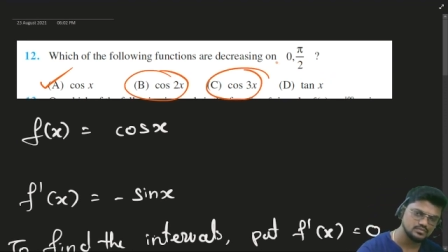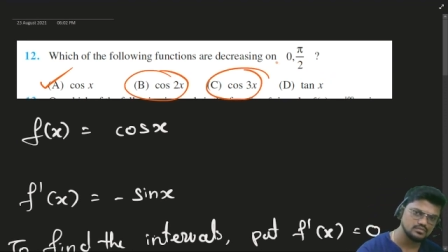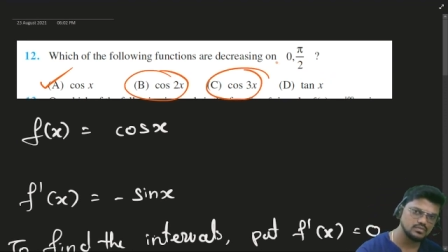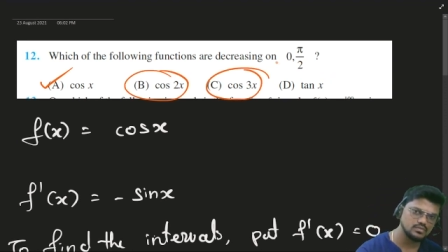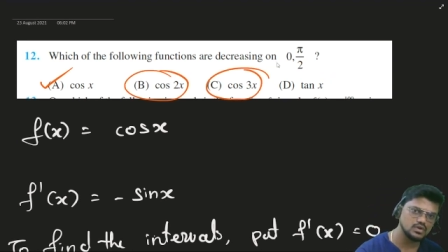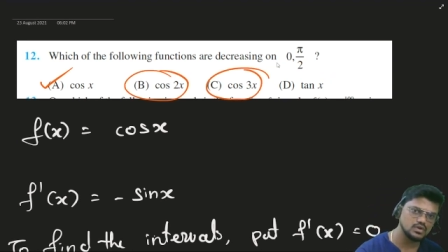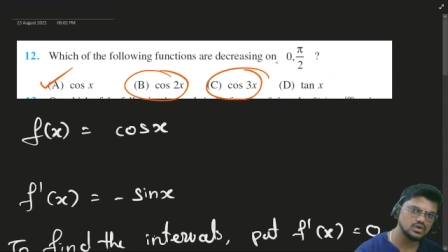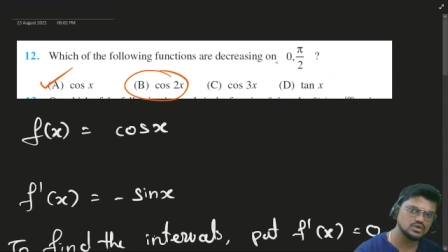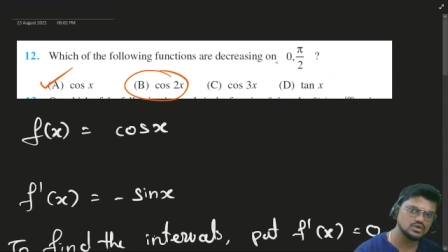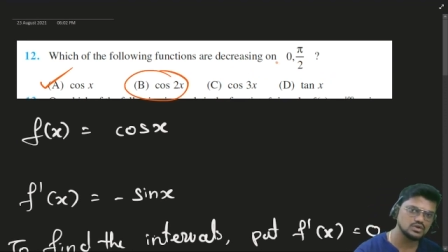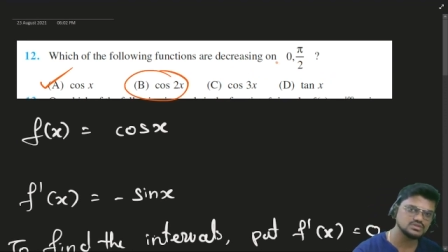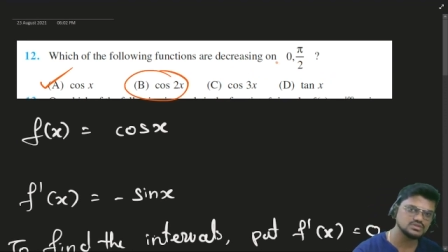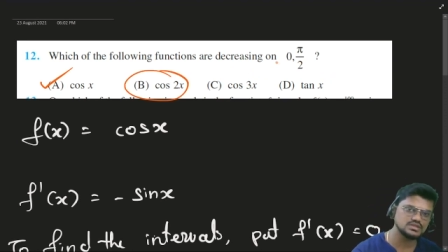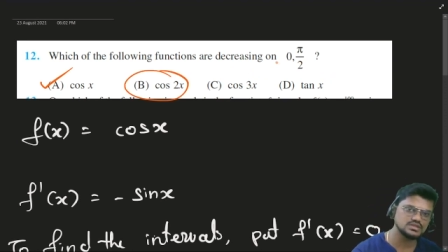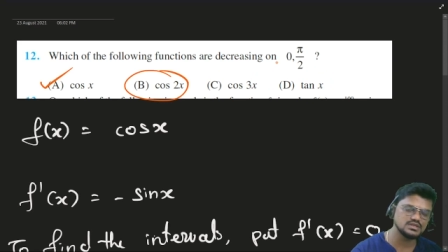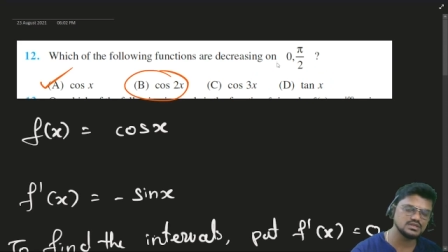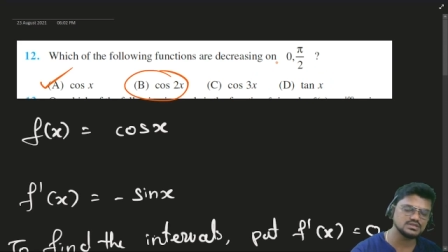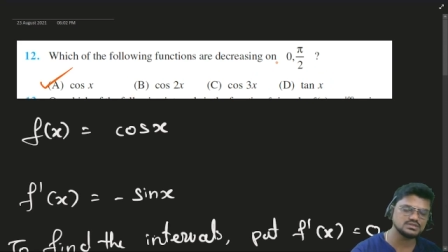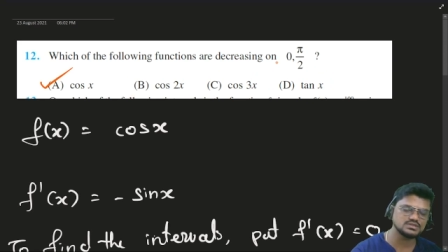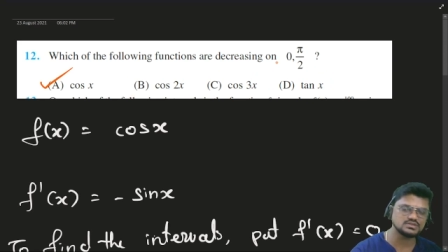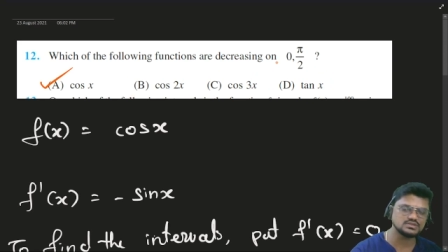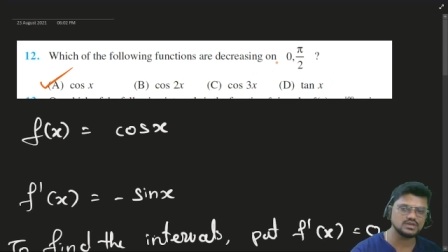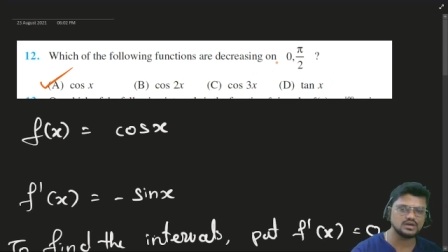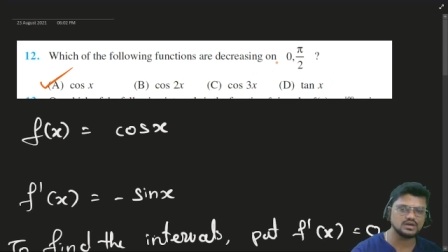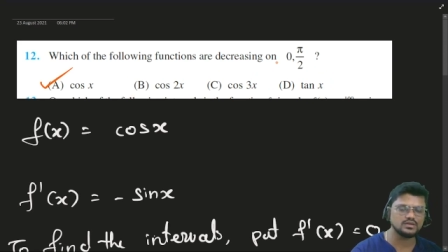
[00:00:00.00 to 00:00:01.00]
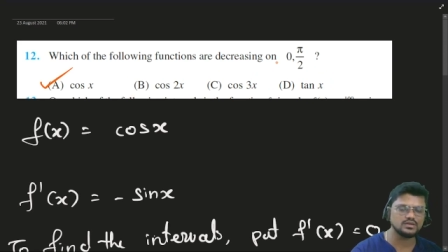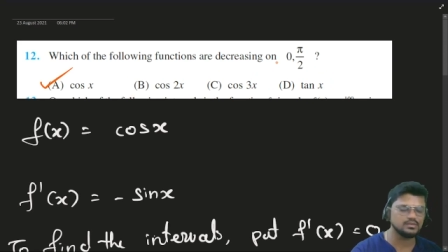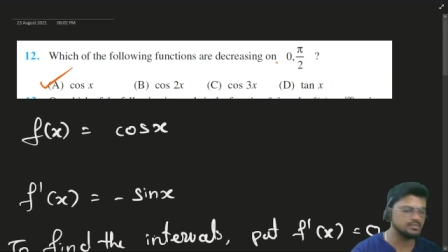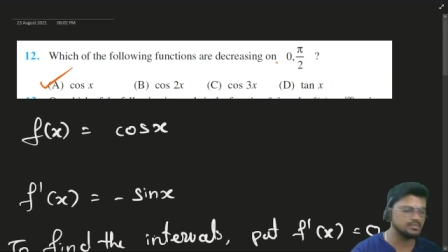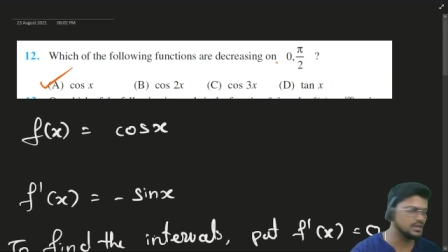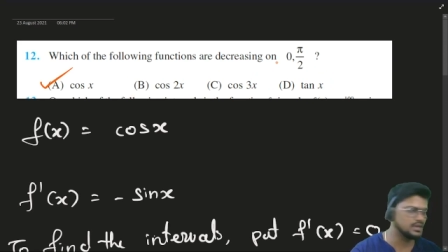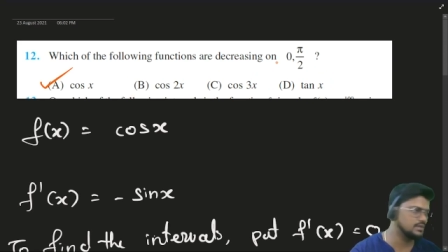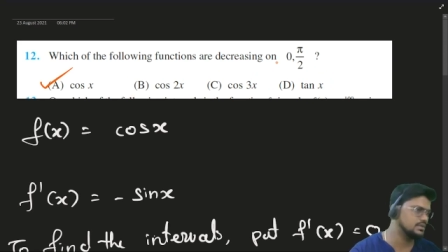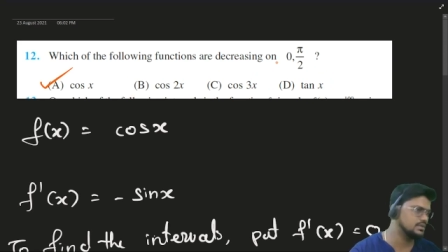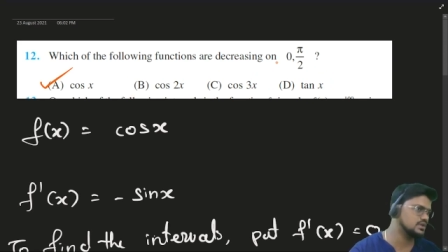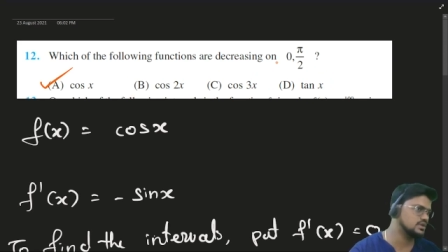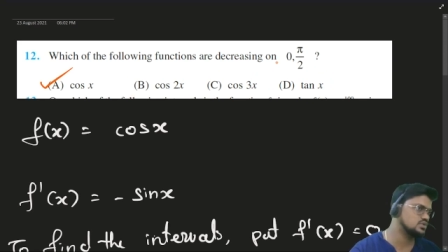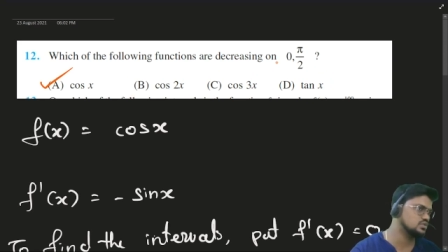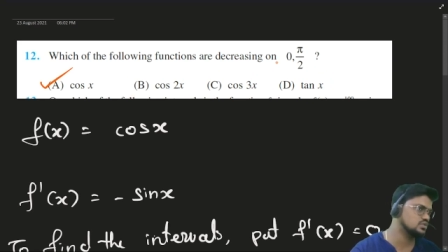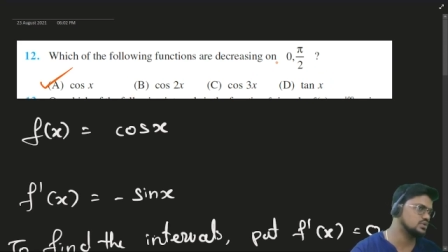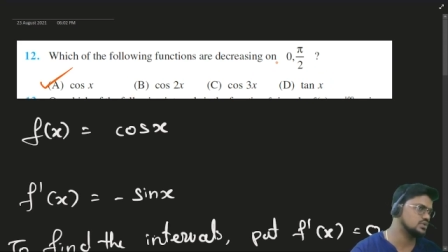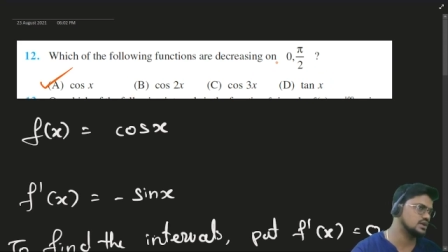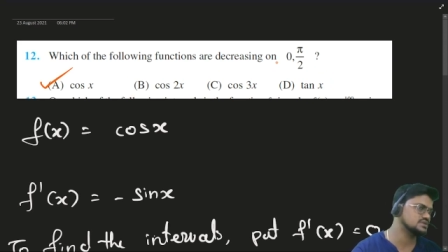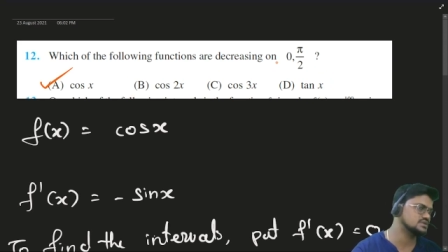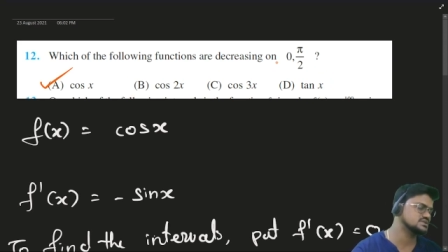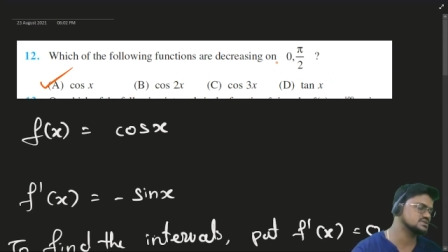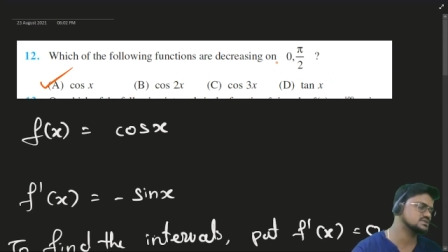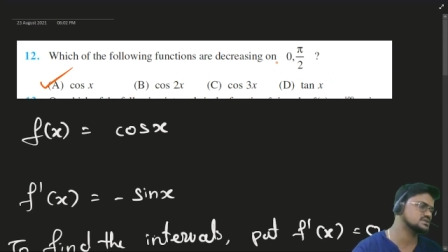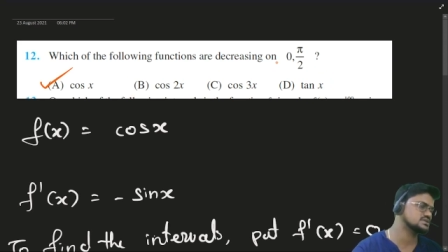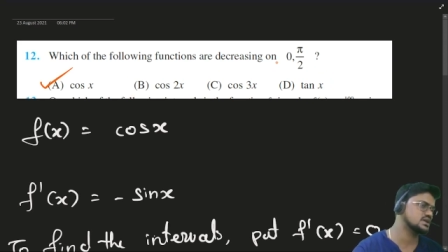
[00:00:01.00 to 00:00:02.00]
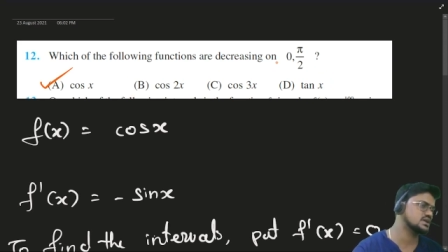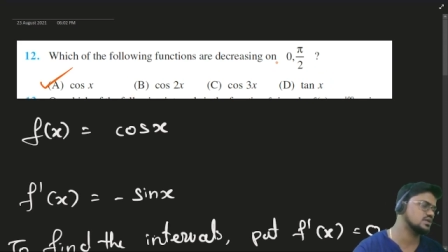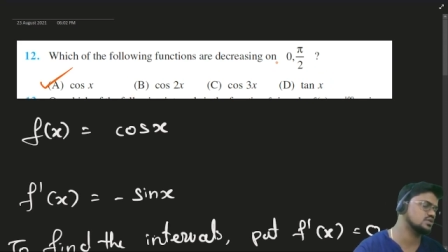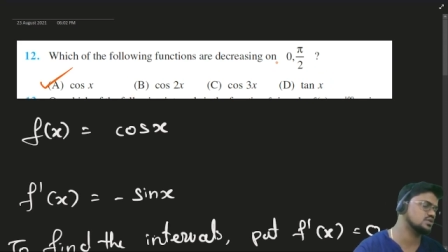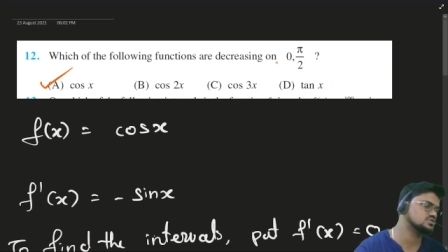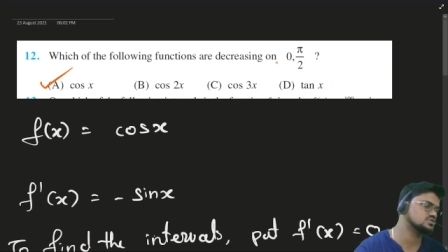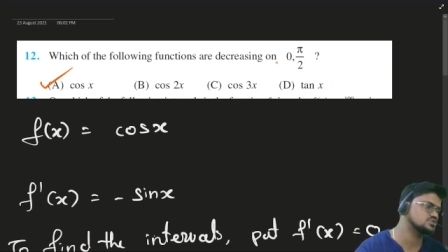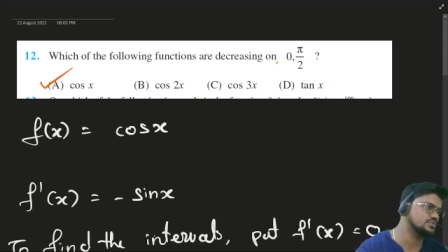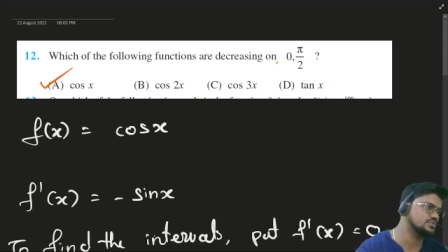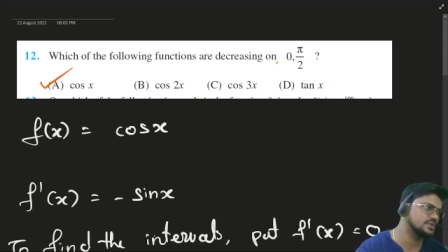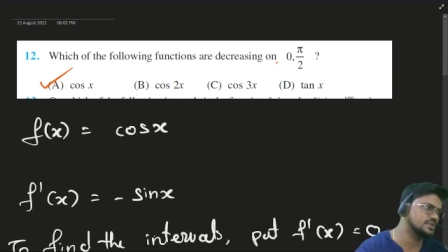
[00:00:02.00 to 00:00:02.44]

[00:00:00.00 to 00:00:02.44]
Because in this, maybe two answers can also